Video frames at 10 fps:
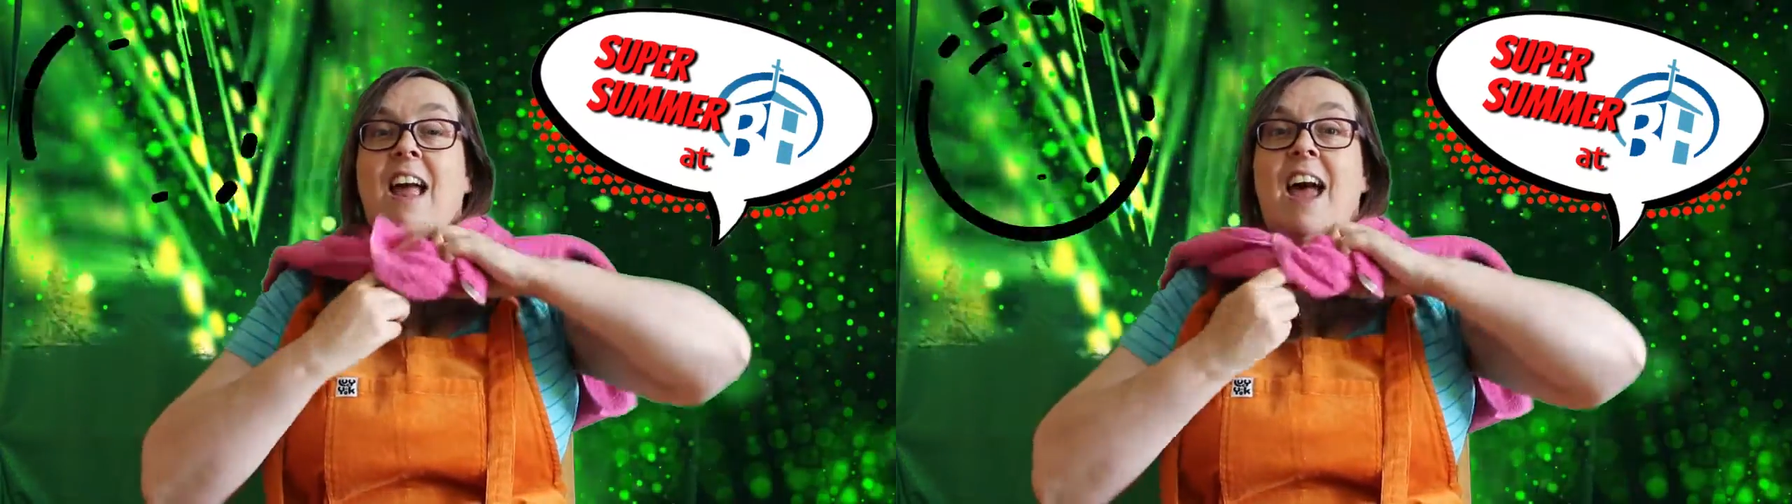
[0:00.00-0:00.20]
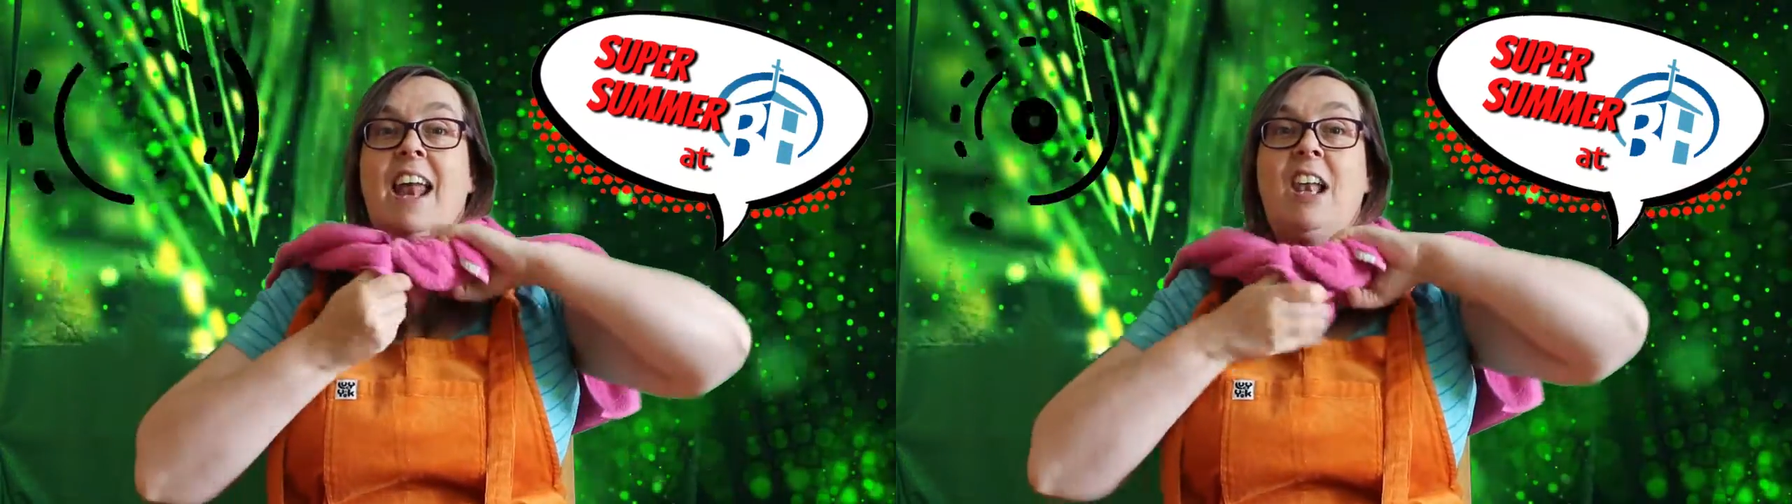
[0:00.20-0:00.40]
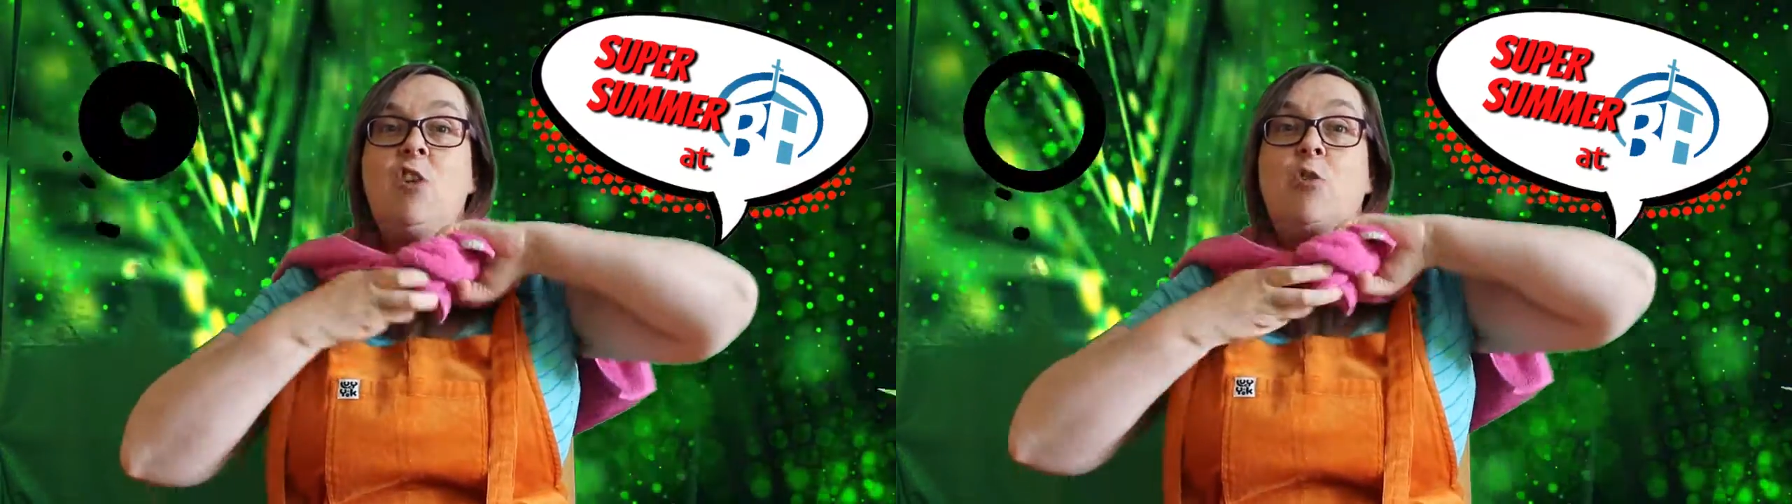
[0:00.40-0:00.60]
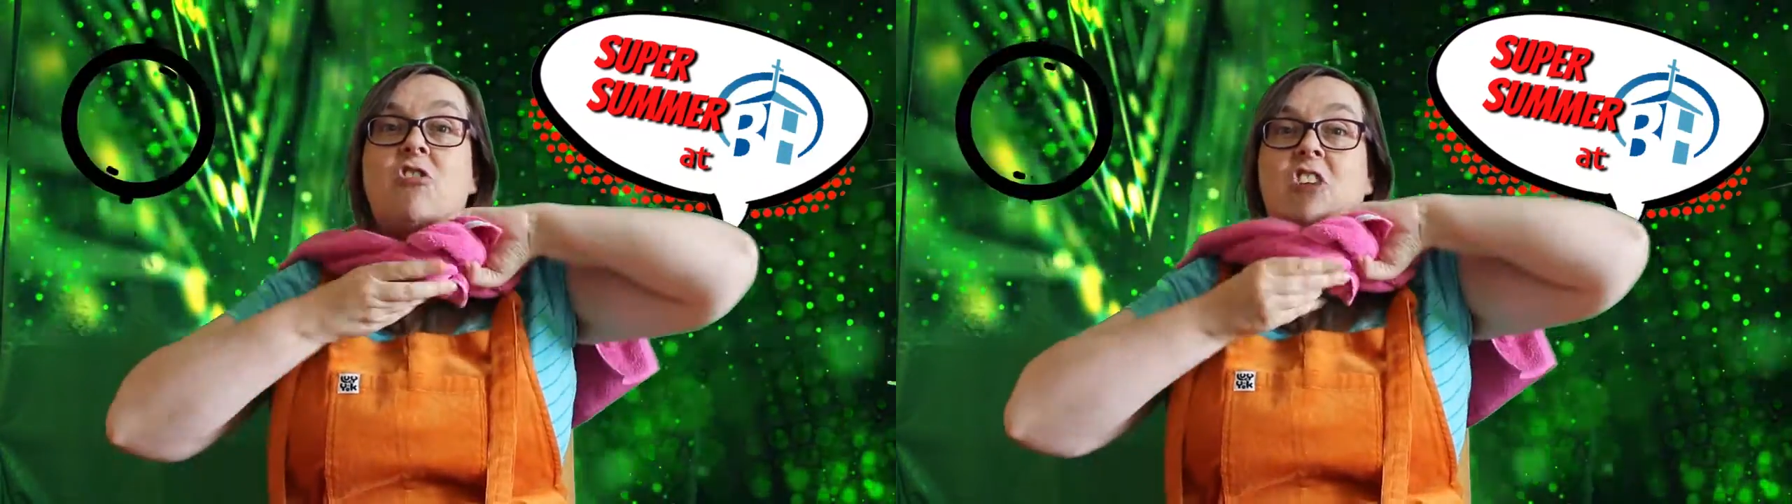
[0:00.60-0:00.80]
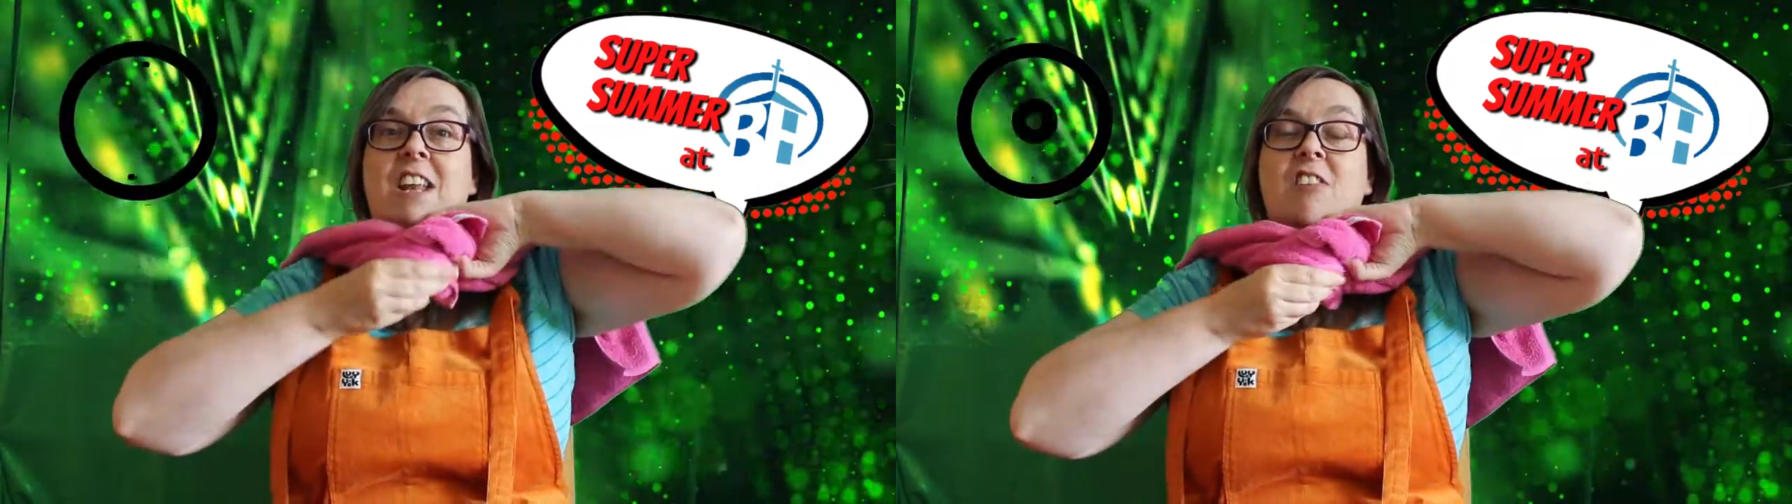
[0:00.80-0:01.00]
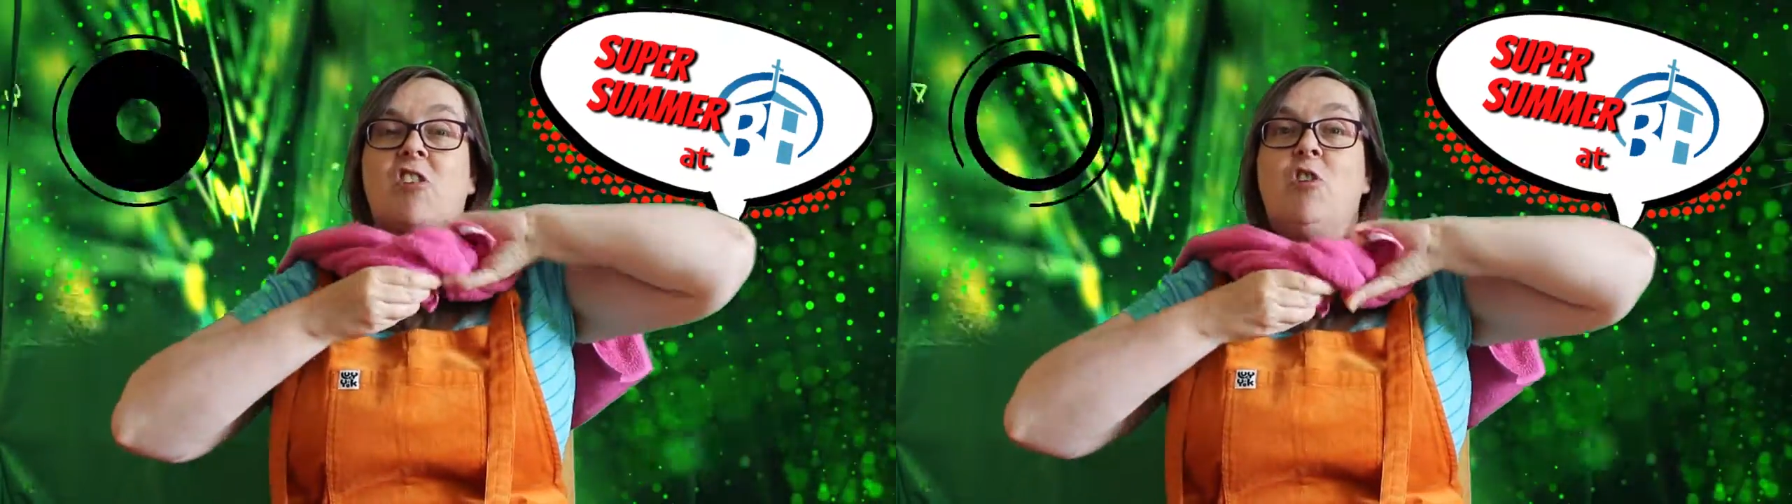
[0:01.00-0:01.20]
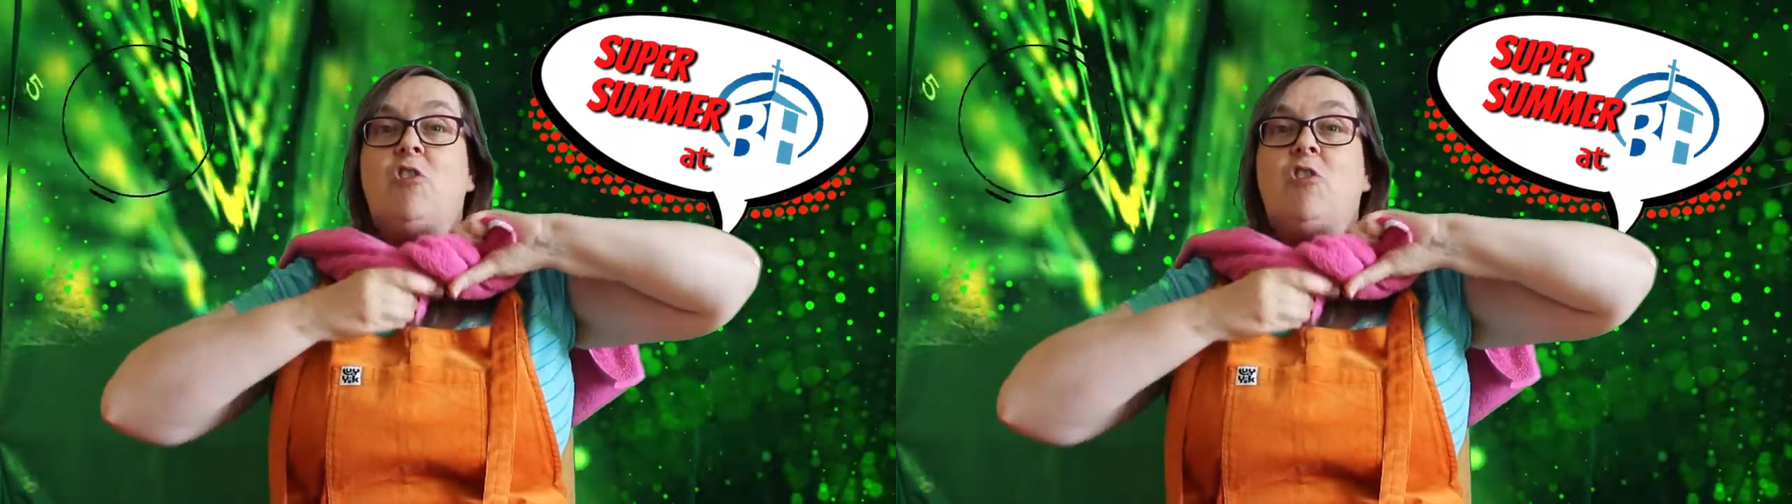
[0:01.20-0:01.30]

and launch into